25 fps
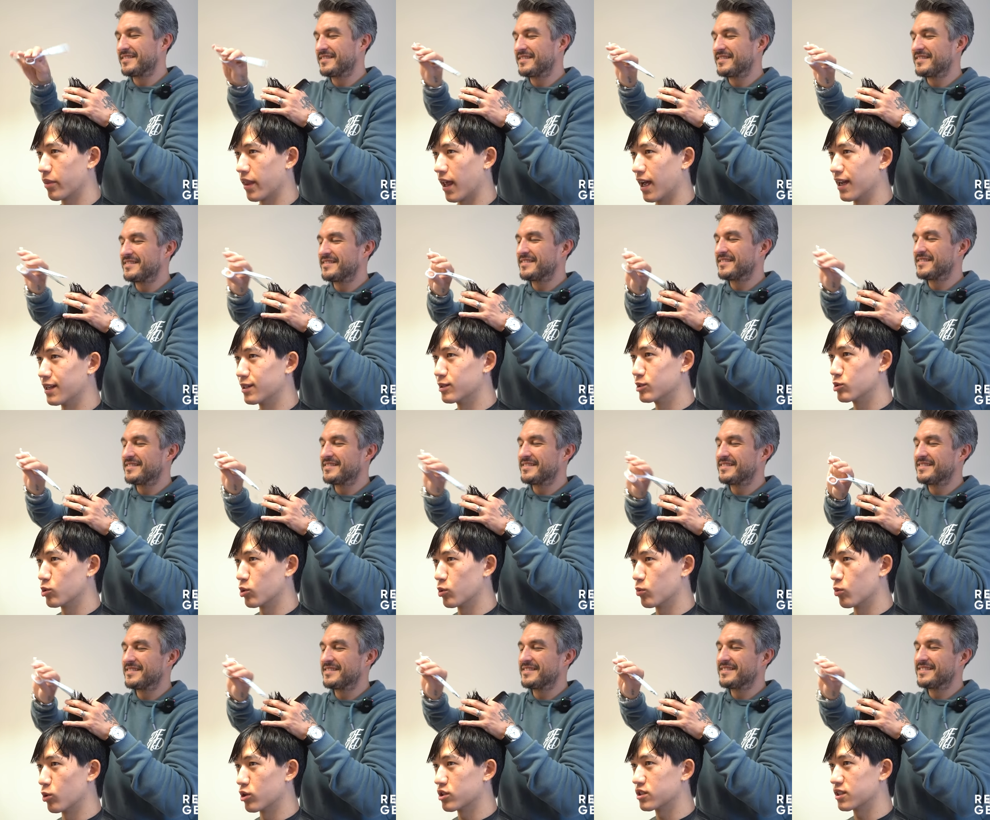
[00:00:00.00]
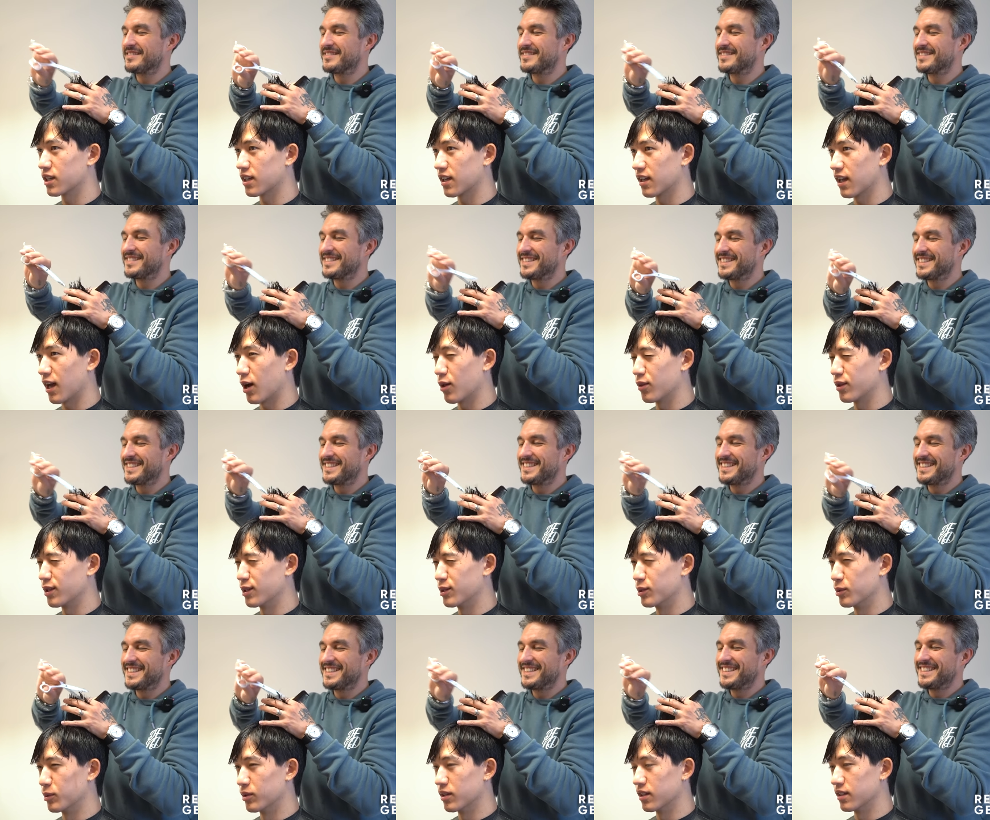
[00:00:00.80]
Speaker 1: I enjoy watching how they
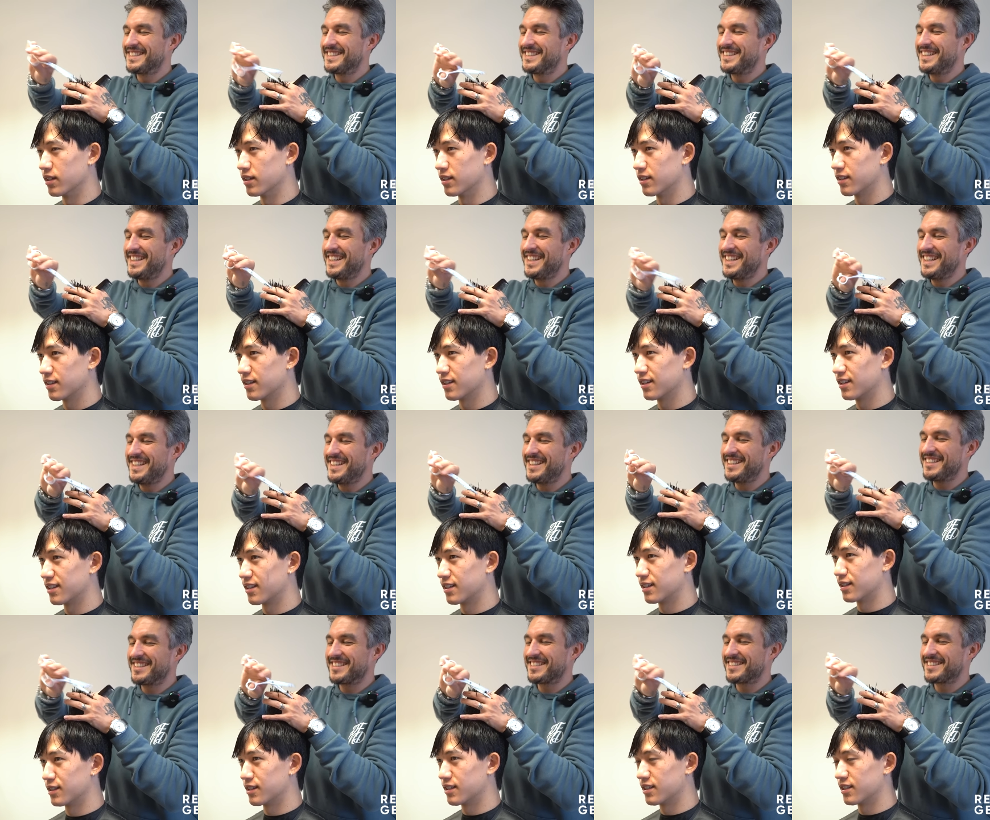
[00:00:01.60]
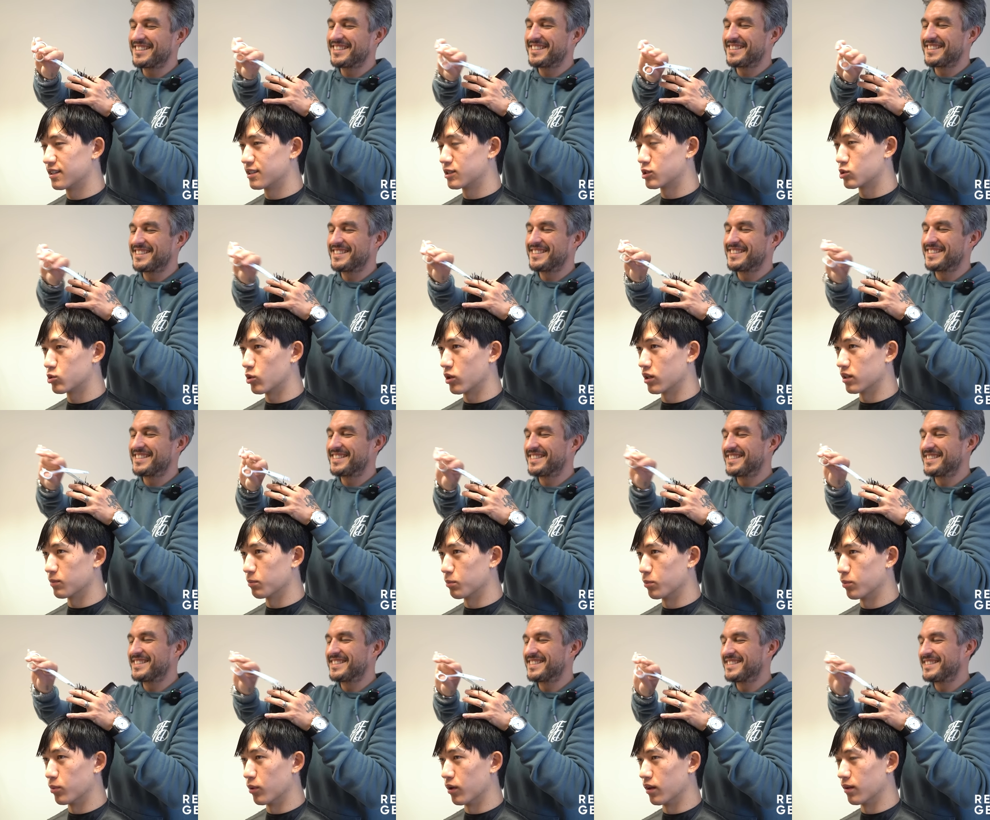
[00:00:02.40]
do it. nice. Trying,
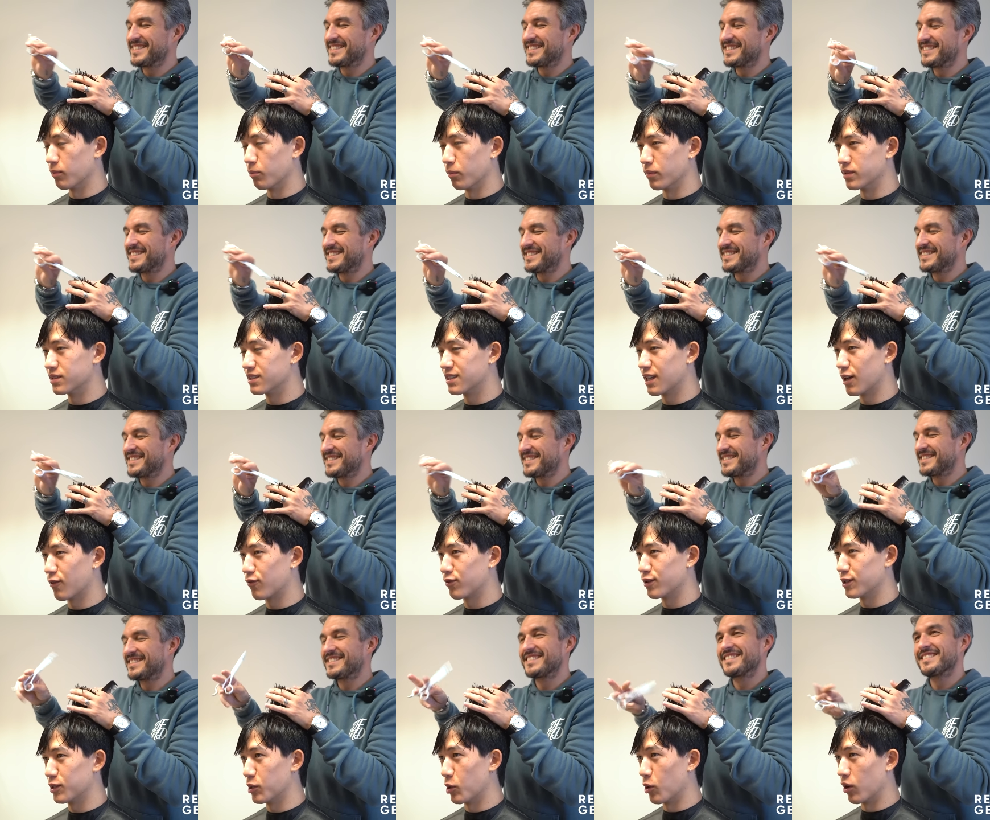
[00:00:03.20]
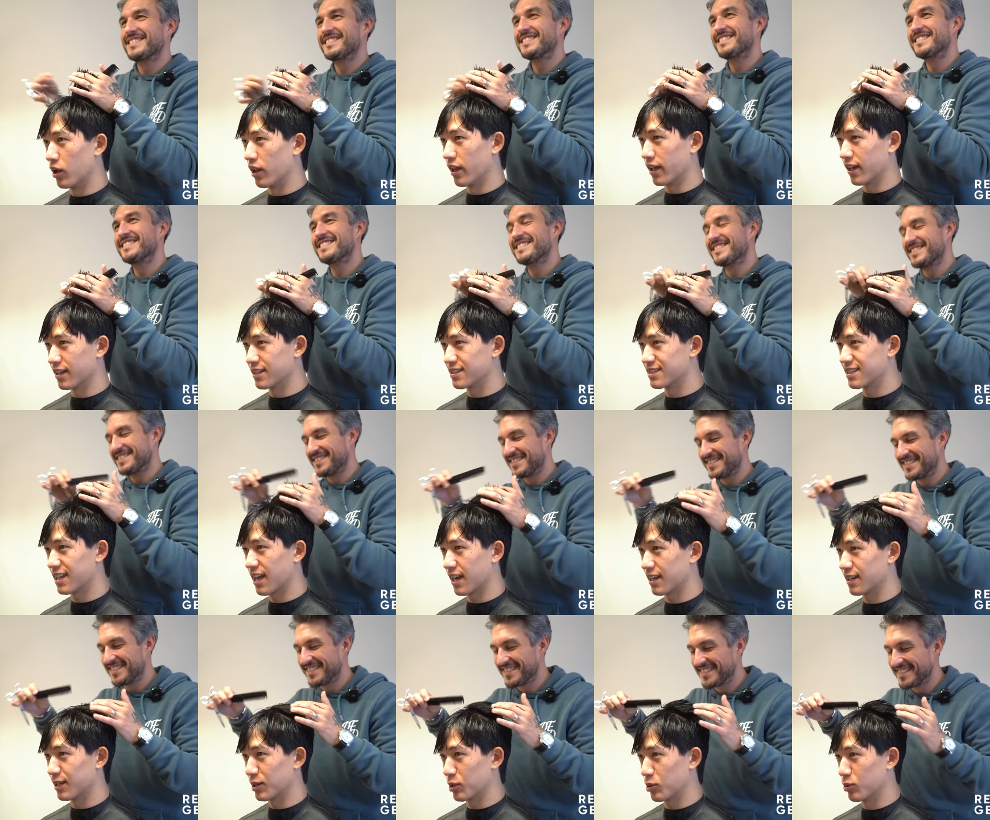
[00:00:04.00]
but it's definitely not like as
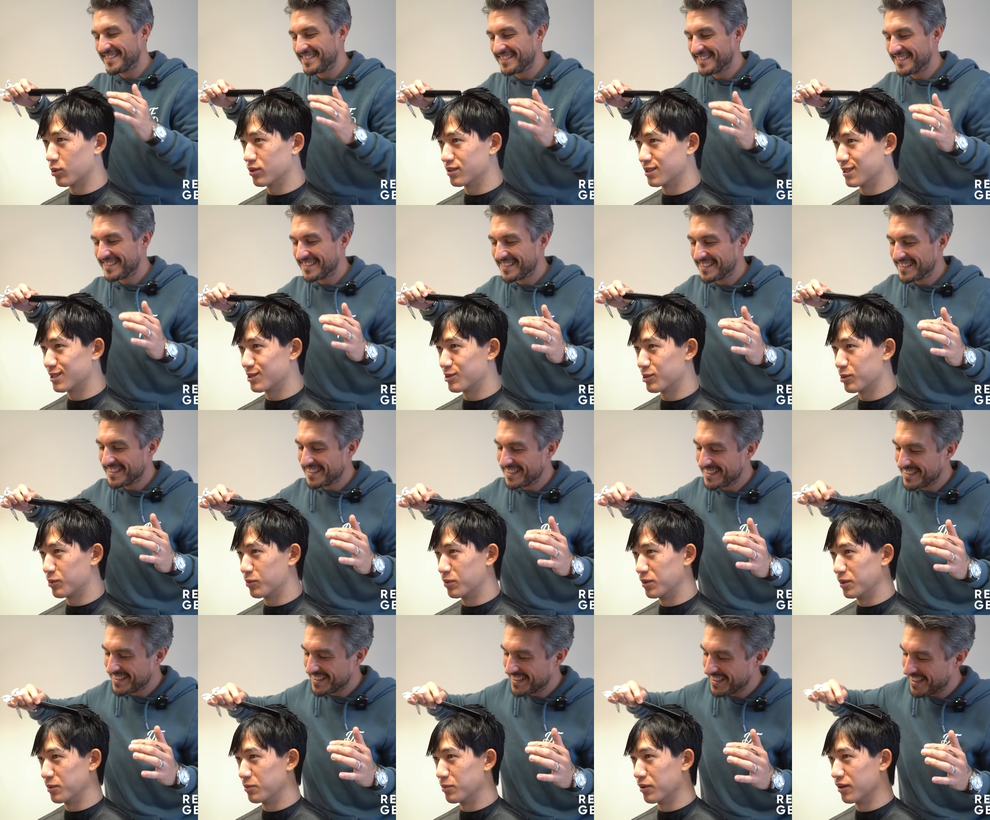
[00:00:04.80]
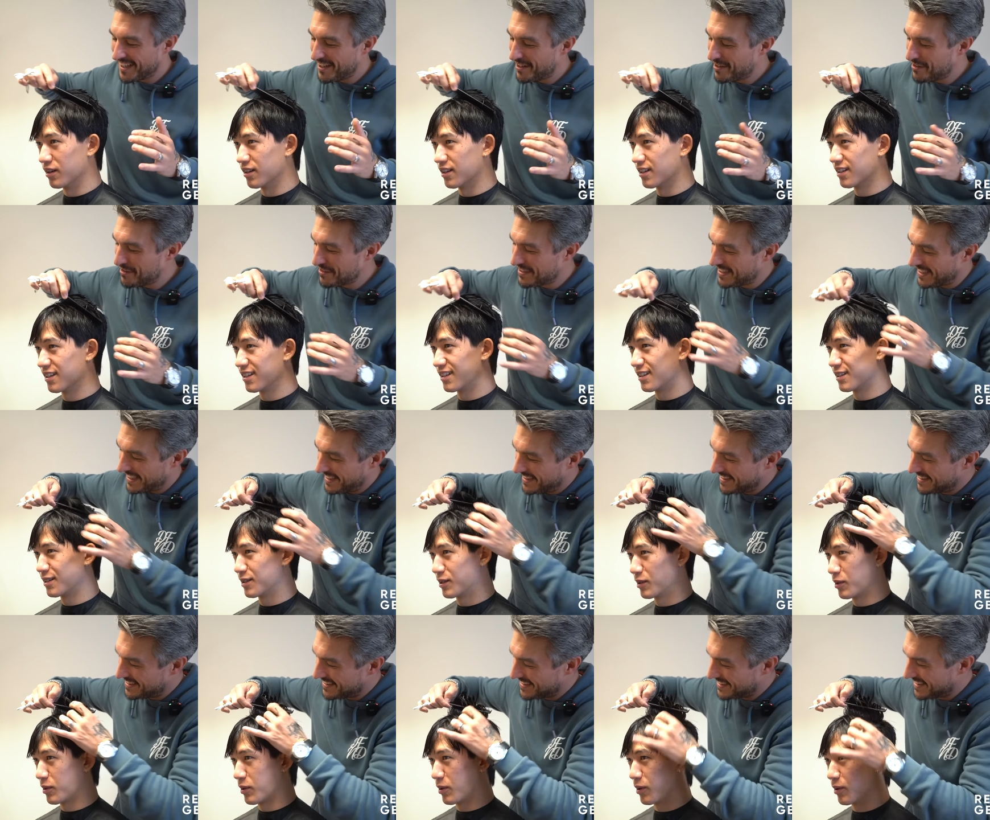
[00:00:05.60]
technical as it should be. But, oh,
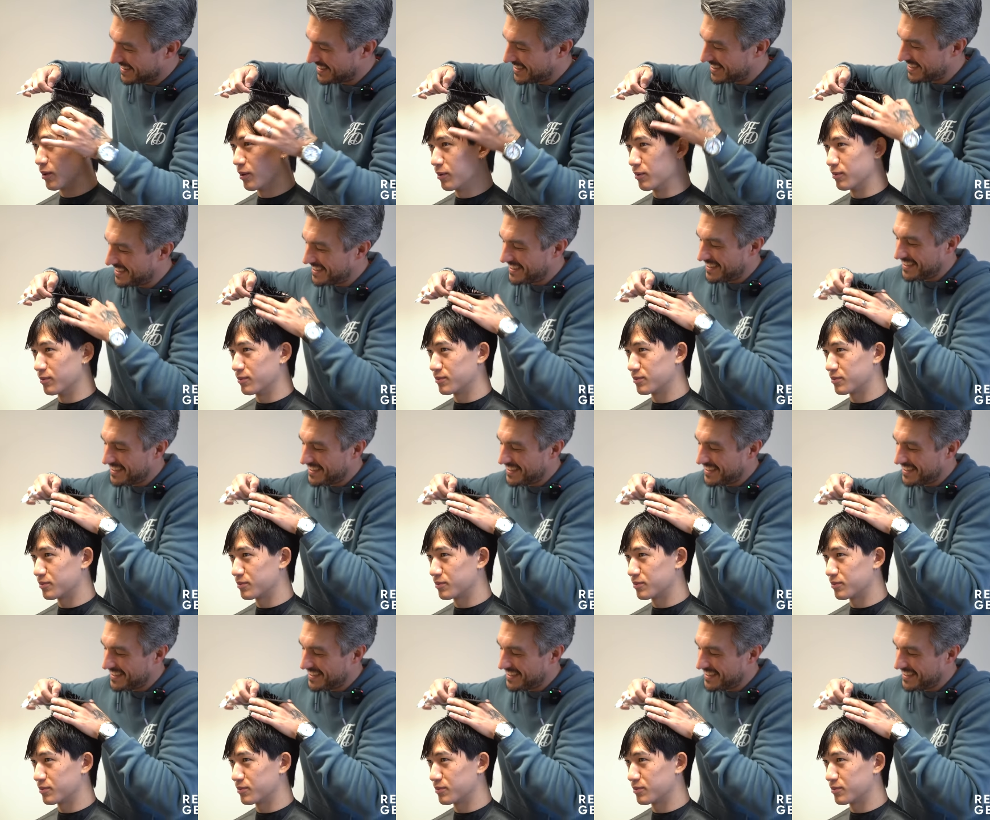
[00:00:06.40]
okay. Um,